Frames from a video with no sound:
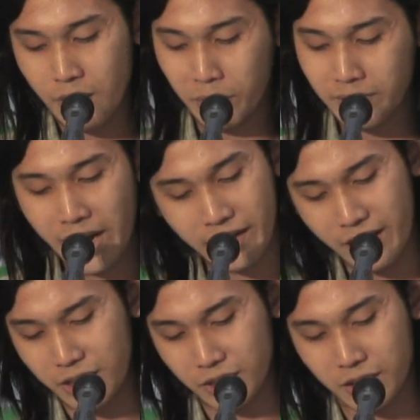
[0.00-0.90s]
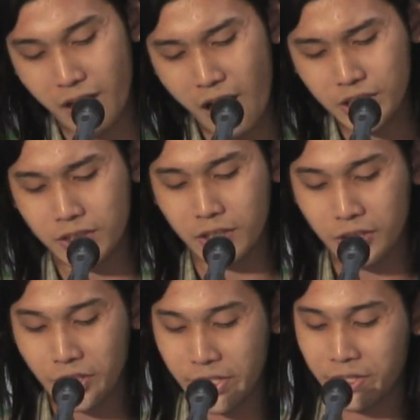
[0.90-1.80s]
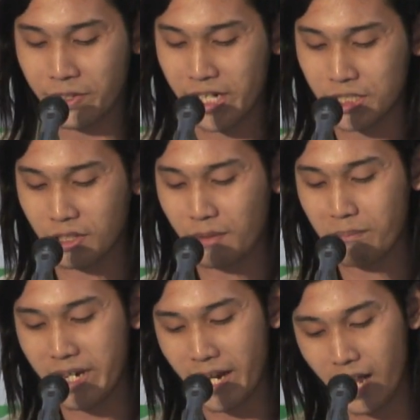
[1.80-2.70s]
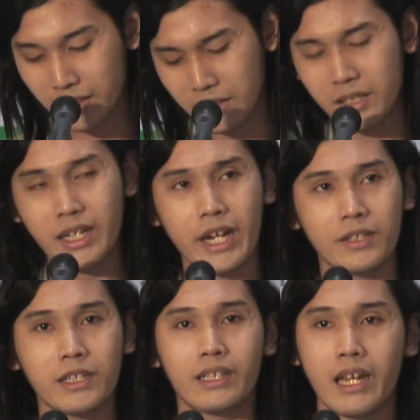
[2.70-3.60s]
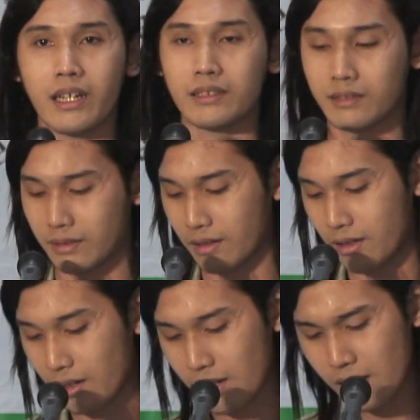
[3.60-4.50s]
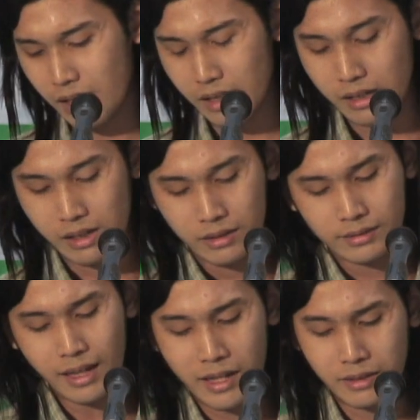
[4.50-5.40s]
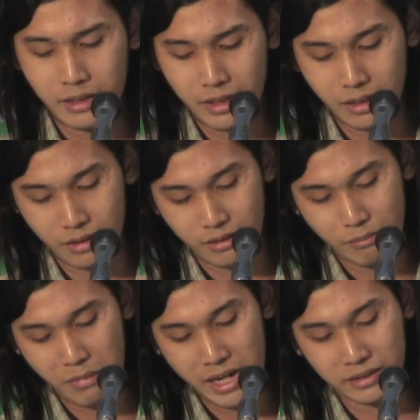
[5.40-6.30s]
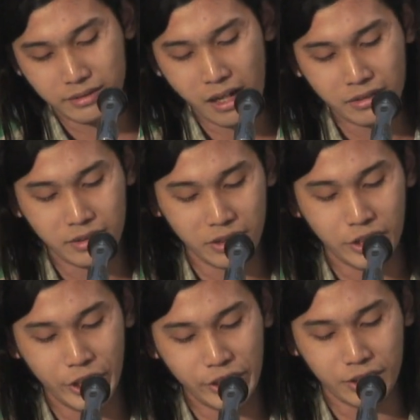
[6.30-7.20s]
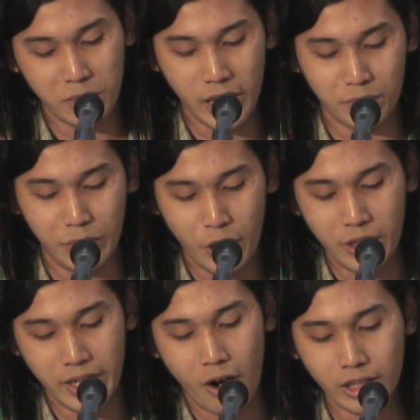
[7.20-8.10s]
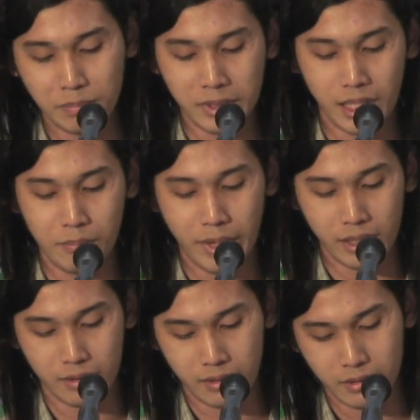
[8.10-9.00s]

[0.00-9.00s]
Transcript: but I cannot dodge the deterioration of my health in the later days. Sadly, my sunset years might be on a hospital bed.